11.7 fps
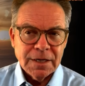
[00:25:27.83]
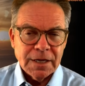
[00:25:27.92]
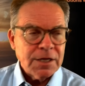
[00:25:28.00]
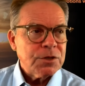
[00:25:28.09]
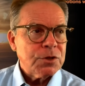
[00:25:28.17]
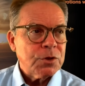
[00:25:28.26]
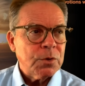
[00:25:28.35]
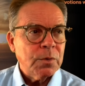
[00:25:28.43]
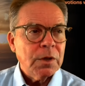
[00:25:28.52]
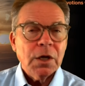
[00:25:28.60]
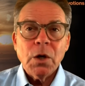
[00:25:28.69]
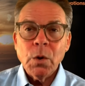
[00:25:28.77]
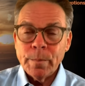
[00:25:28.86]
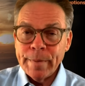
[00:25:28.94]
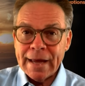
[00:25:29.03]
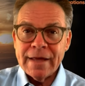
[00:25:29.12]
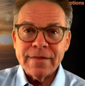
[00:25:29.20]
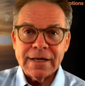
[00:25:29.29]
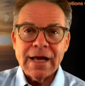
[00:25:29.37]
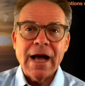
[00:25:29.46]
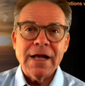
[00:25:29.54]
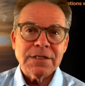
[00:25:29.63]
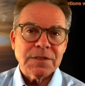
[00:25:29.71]
is to obey the
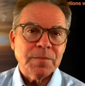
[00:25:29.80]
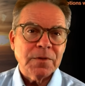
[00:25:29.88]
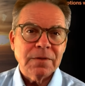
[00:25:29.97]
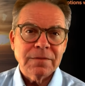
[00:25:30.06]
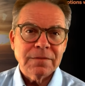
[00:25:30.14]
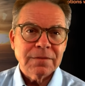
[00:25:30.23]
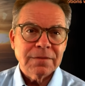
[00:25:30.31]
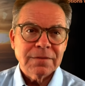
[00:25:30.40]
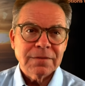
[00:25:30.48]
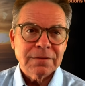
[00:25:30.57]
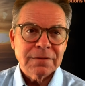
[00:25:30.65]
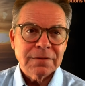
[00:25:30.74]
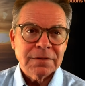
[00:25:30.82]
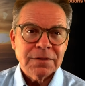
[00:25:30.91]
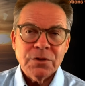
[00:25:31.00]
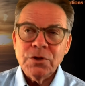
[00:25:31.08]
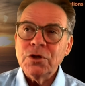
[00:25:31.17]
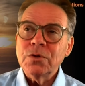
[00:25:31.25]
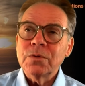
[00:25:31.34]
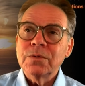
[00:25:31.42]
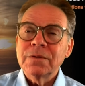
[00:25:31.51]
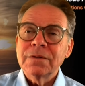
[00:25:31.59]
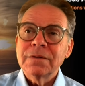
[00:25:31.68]
gospel.
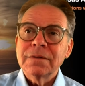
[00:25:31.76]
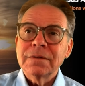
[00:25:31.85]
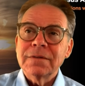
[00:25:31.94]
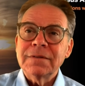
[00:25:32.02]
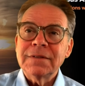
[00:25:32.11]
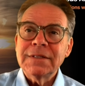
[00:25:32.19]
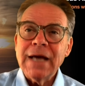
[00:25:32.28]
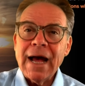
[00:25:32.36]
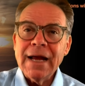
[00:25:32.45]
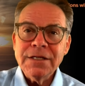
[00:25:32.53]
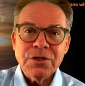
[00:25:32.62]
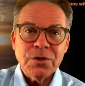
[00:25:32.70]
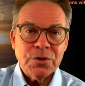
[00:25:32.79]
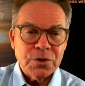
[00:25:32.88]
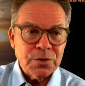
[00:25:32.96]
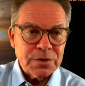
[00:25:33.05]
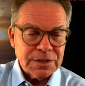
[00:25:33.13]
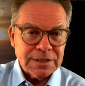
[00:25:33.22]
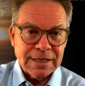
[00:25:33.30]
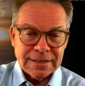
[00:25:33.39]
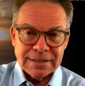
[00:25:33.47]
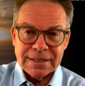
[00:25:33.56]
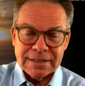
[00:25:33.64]
You die to your
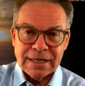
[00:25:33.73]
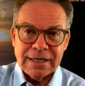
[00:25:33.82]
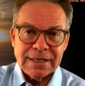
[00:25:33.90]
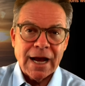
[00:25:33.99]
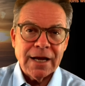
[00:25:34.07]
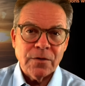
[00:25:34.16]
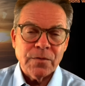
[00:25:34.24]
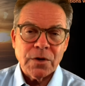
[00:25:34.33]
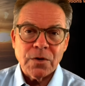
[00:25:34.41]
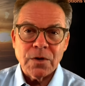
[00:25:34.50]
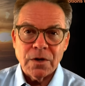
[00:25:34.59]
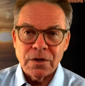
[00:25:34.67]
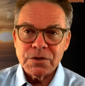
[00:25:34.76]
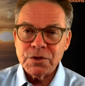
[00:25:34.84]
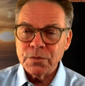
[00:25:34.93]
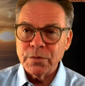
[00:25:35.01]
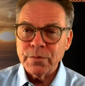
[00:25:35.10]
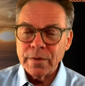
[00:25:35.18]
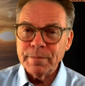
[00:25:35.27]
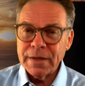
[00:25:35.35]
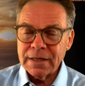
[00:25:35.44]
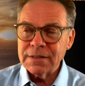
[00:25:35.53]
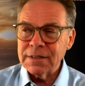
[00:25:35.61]
sins as he died on the cross through
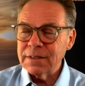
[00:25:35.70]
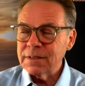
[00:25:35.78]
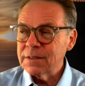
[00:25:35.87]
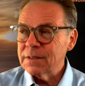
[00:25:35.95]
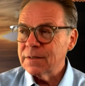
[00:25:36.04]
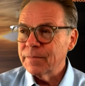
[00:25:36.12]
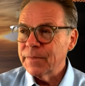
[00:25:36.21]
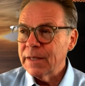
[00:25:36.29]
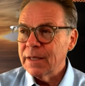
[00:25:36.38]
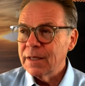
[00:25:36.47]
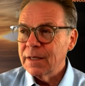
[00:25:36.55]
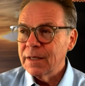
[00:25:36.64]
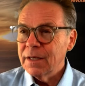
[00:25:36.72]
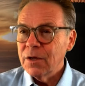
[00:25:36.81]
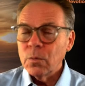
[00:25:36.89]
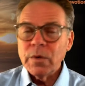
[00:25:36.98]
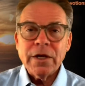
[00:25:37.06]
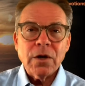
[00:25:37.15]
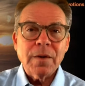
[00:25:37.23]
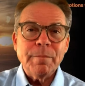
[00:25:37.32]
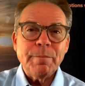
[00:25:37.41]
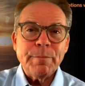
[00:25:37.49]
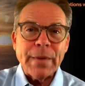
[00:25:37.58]
repentance. We
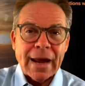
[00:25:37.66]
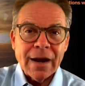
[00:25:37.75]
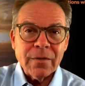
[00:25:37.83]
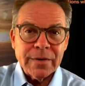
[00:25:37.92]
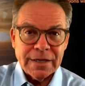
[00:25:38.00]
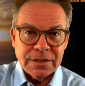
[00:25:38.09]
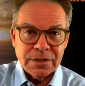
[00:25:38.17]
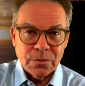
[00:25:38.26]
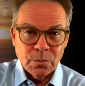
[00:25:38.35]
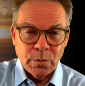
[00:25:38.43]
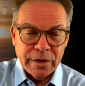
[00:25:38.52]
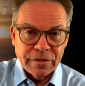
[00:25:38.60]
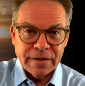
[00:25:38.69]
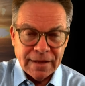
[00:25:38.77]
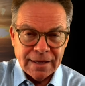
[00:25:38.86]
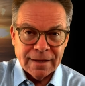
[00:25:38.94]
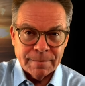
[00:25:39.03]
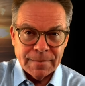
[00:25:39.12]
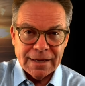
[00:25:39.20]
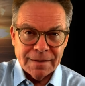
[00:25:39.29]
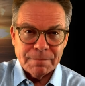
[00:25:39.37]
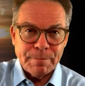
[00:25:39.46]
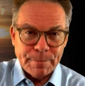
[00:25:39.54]
are buried with him
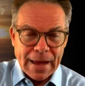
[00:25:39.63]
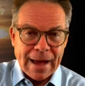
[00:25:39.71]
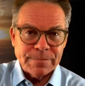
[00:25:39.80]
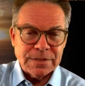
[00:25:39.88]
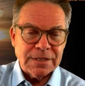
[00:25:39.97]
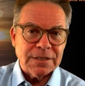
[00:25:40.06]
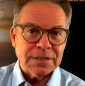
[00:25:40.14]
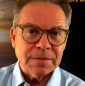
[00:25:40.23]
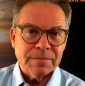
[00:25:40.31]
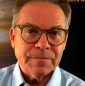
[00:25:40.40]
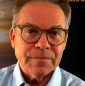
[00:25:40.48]
in baptism,